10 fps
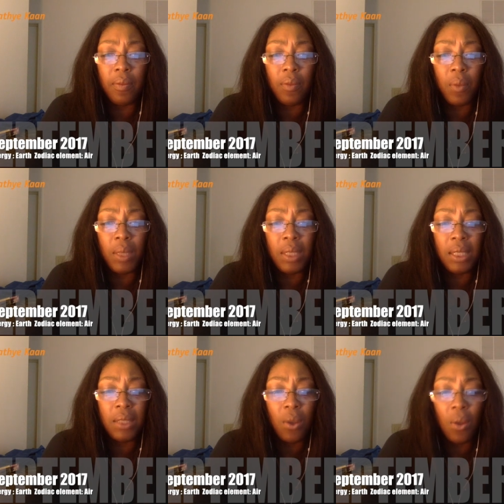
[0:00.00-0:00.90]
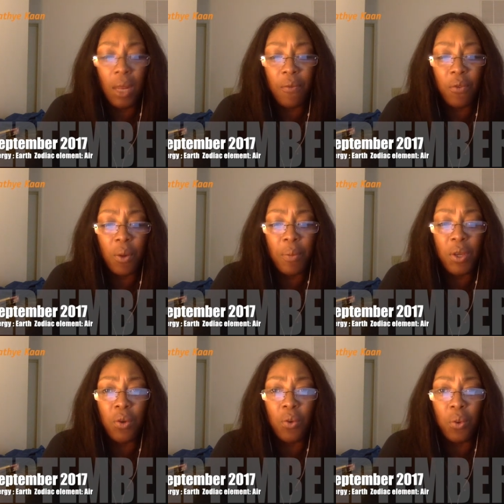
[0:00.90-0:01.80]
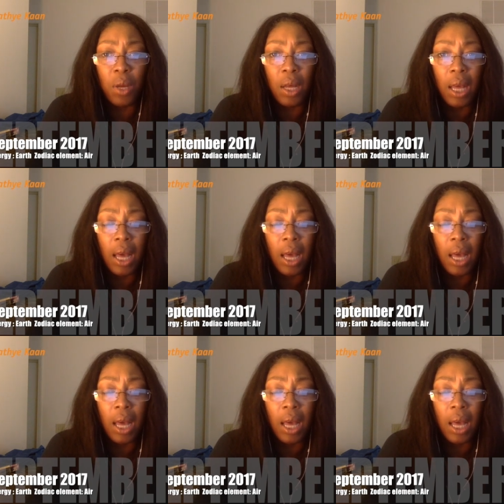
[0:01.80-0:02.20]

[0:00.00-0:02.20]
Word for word: was stolen from you